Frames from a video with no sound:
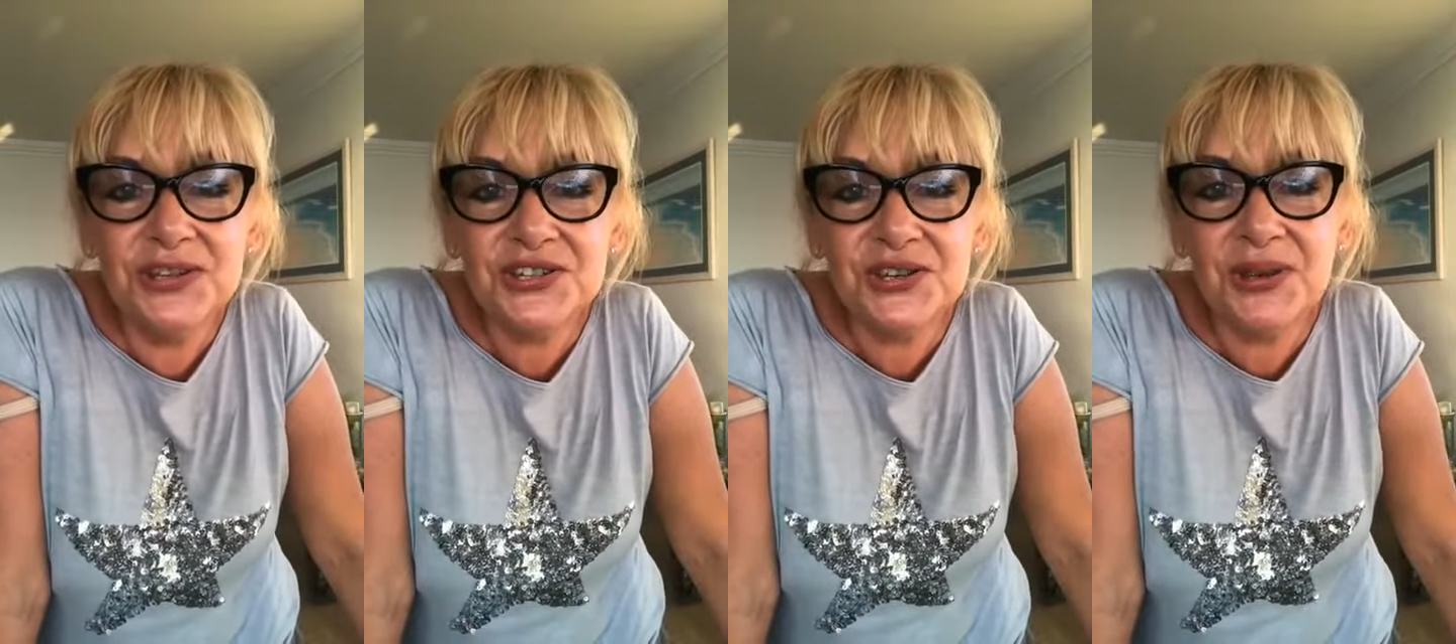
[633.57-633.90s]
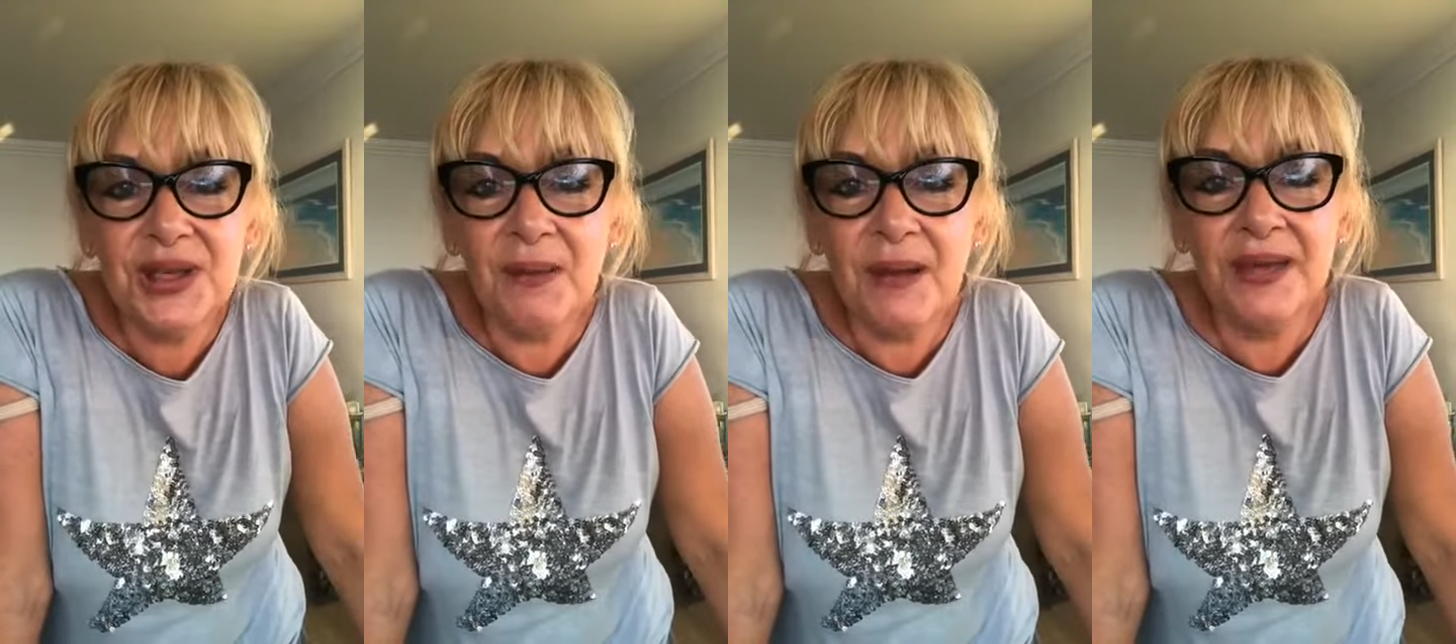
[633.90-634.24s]
as
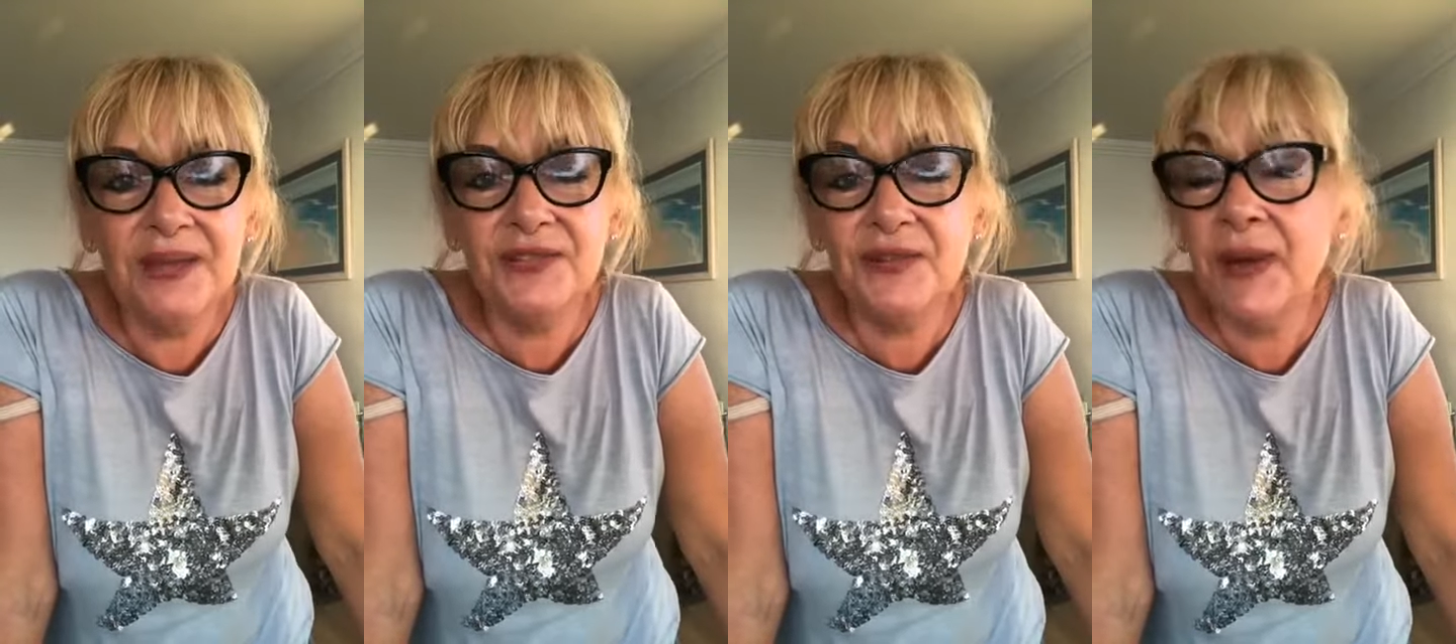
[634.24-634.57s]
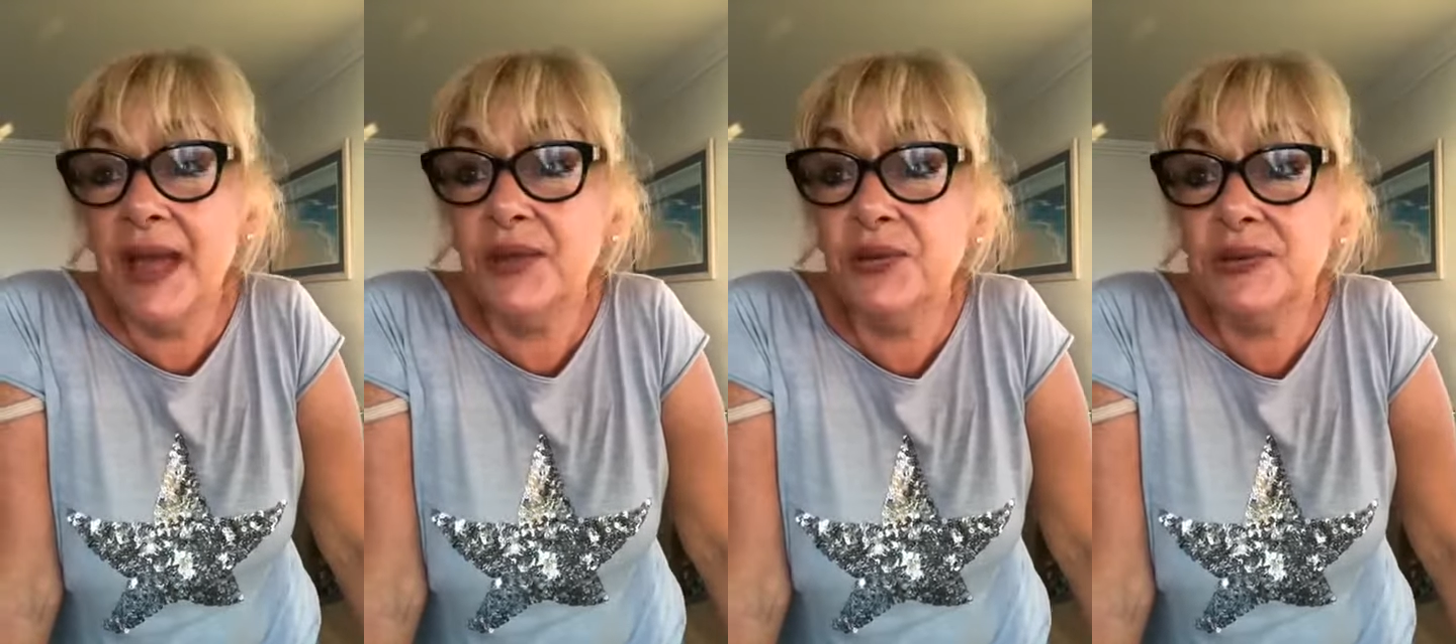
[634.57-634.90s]
you go out
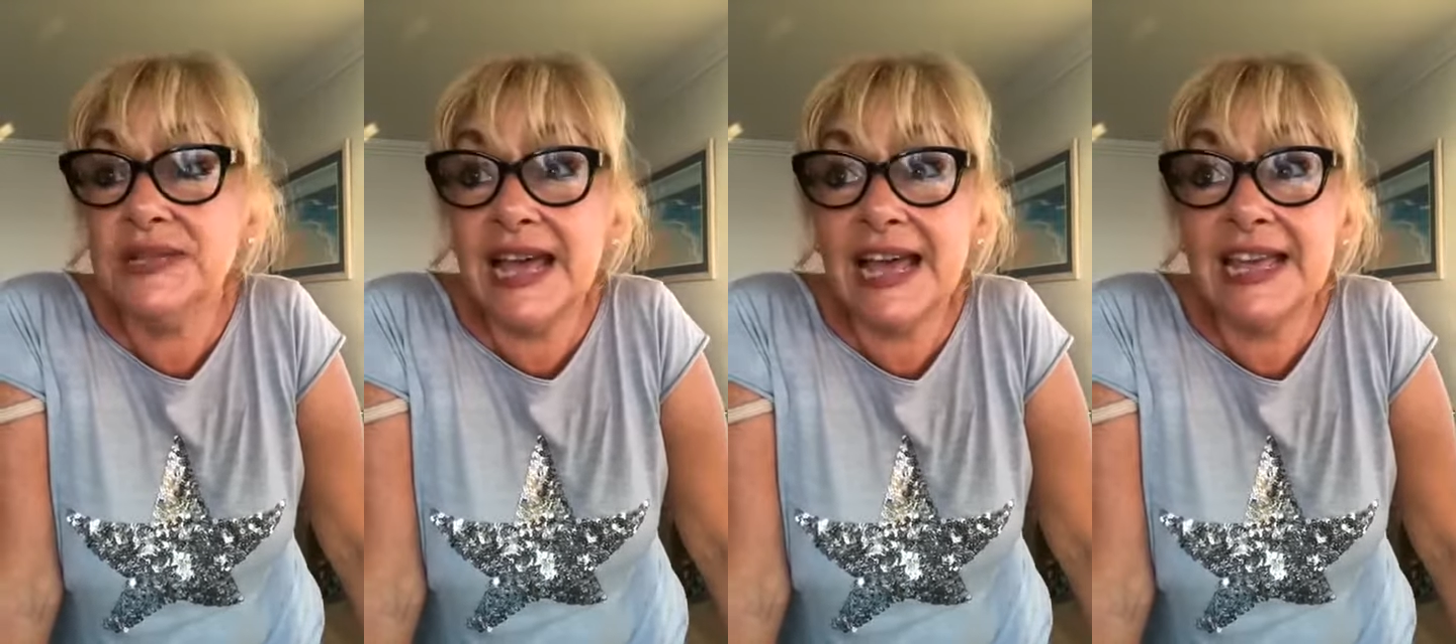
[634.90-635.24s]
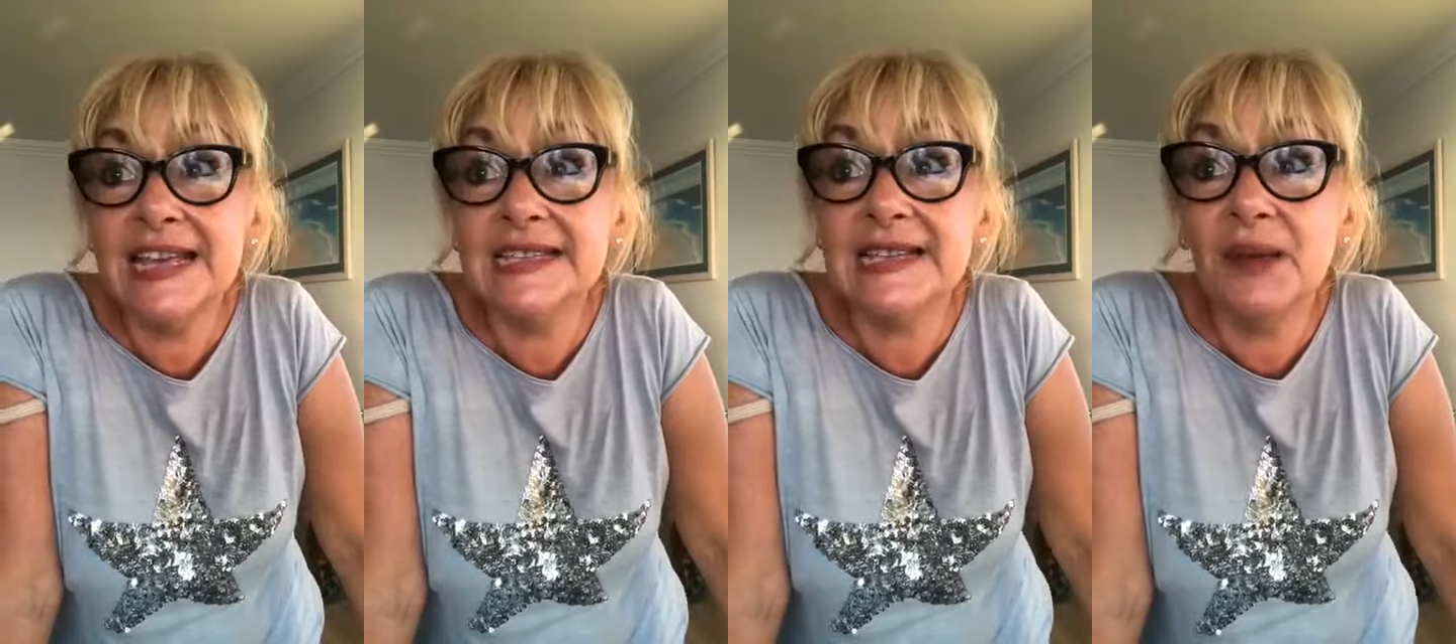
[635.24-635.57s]
throughout your days.